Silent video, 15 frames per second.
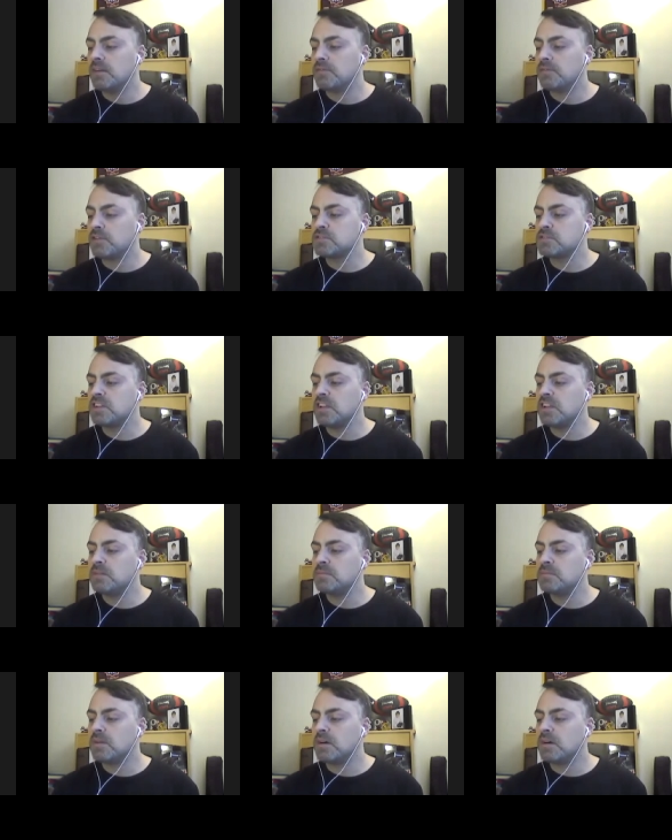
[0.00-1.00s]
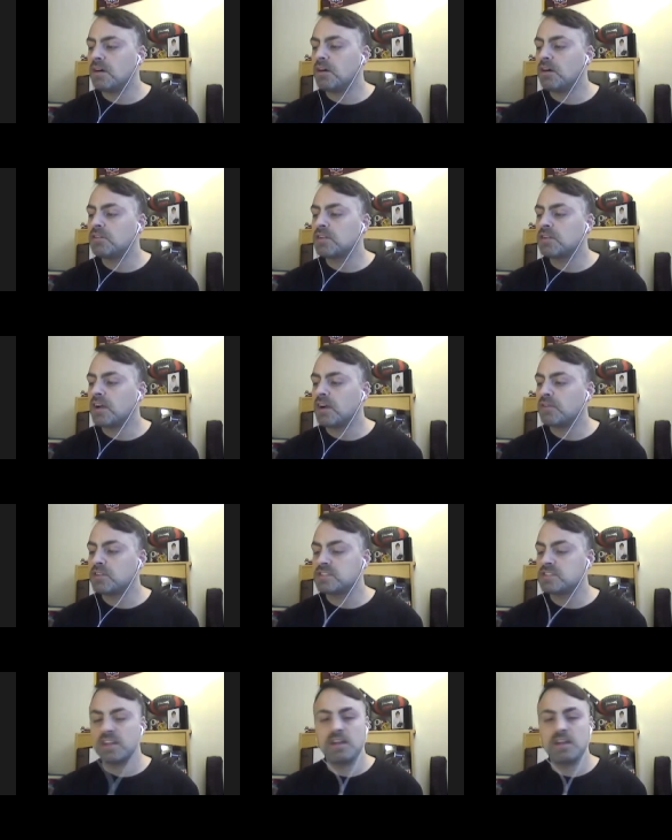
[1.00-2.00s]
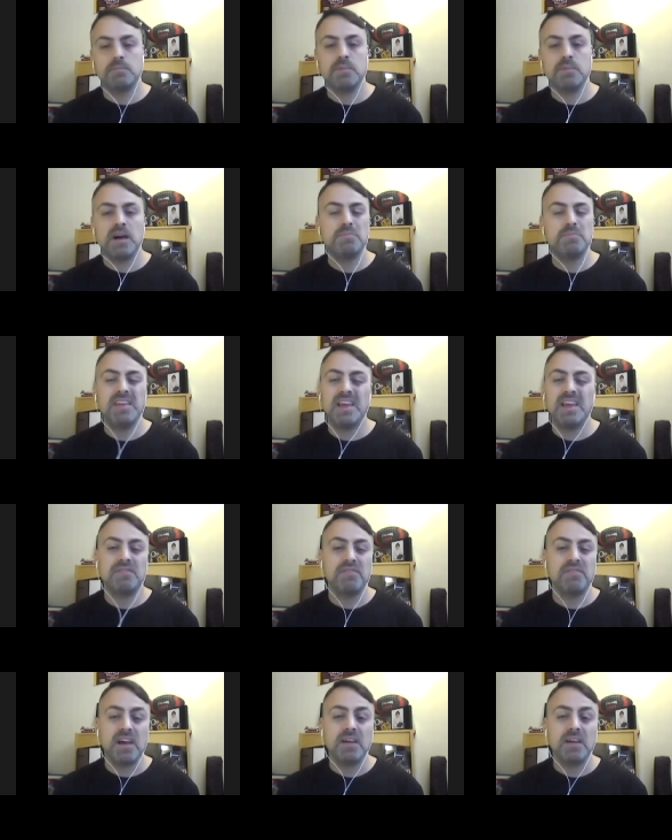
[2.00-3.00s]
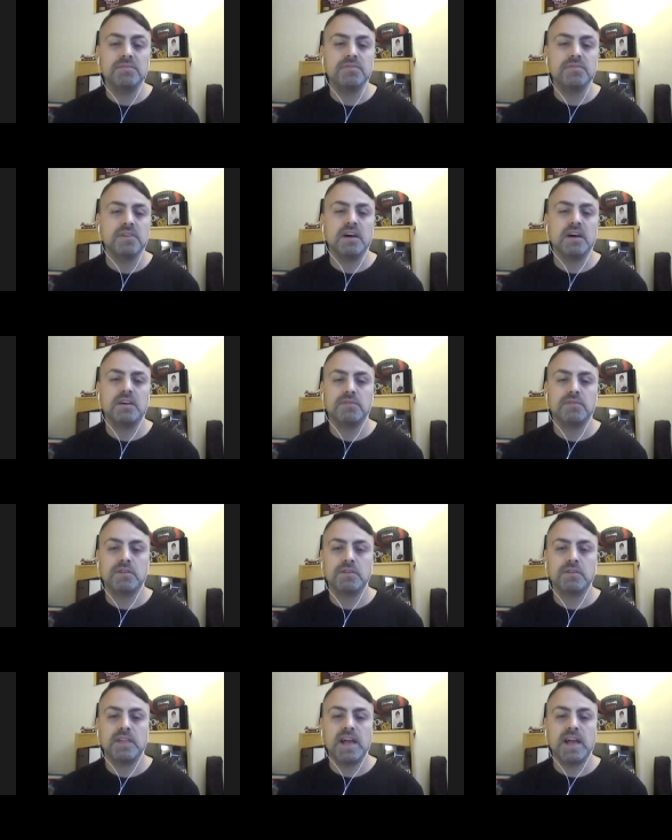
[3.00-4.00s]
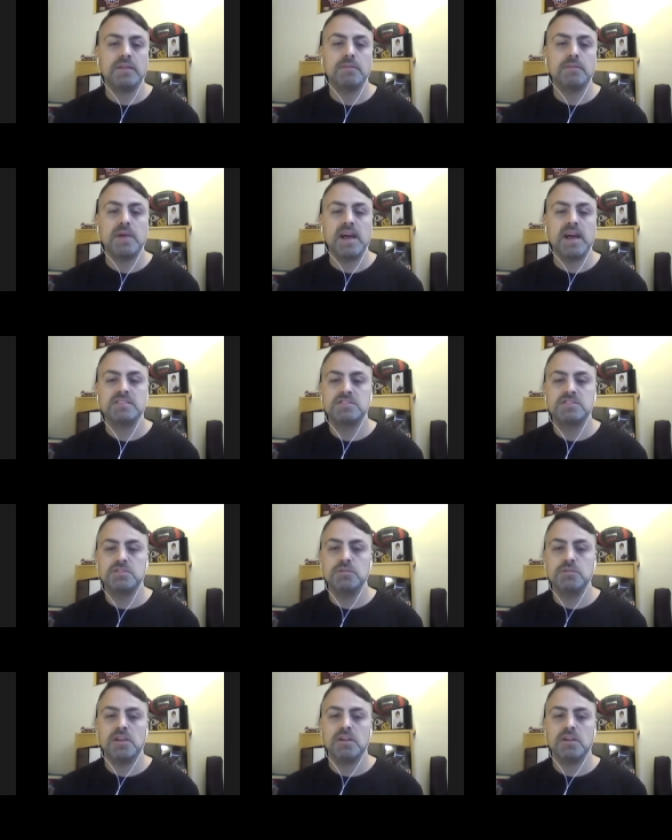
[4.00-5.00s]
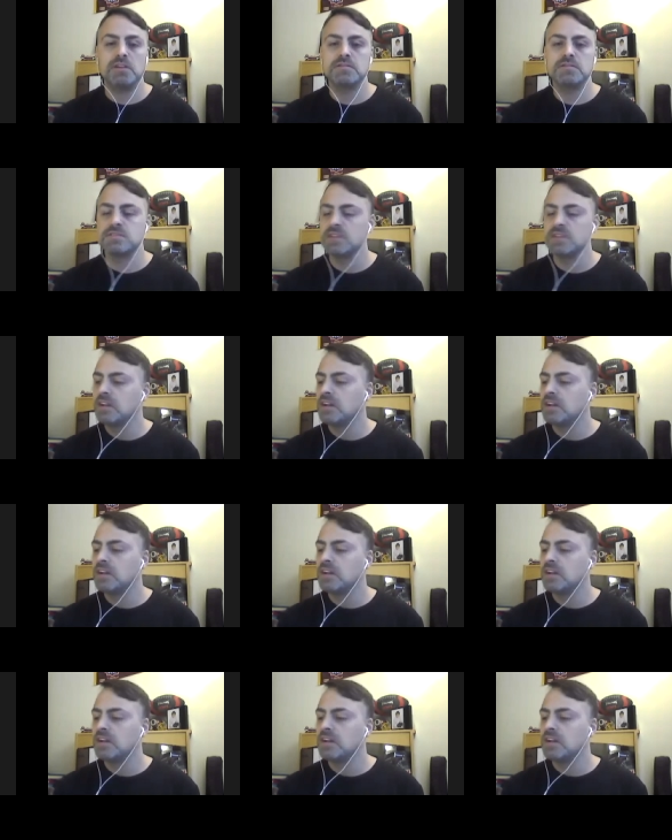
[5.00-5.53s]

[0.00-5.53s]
first team all conference by PFF for the past 2 years.